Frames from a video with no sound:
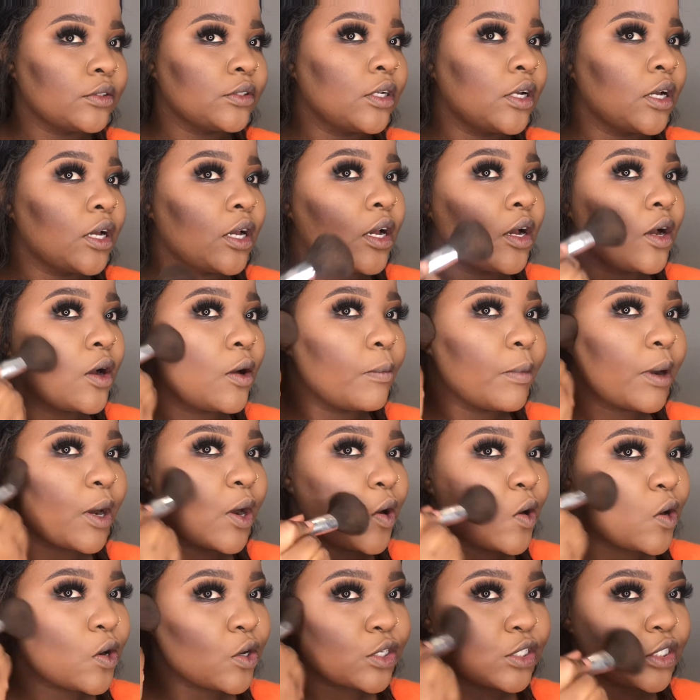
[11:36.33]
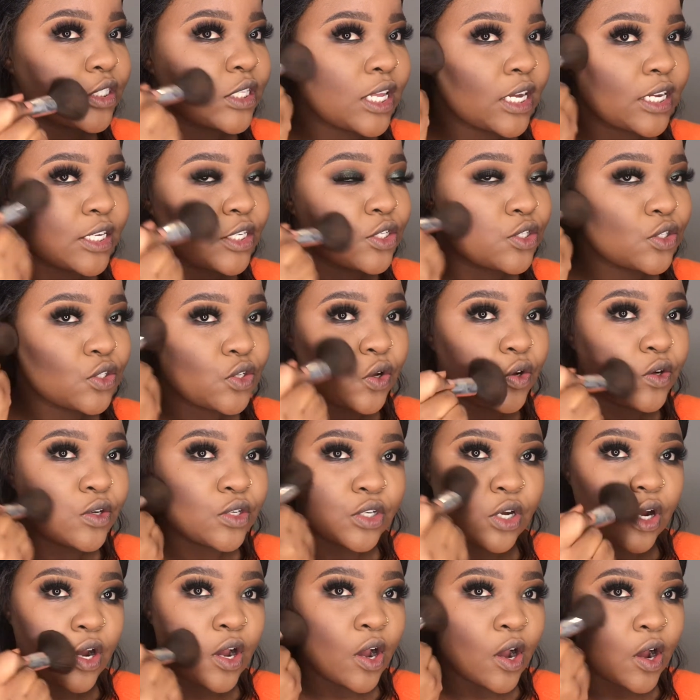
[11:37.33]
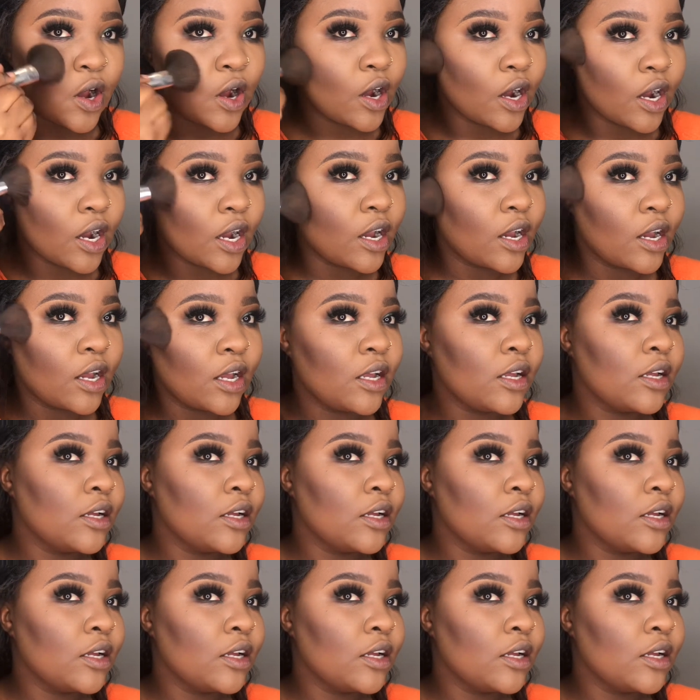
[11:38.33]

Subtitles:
Oh my gosh, that is so dark.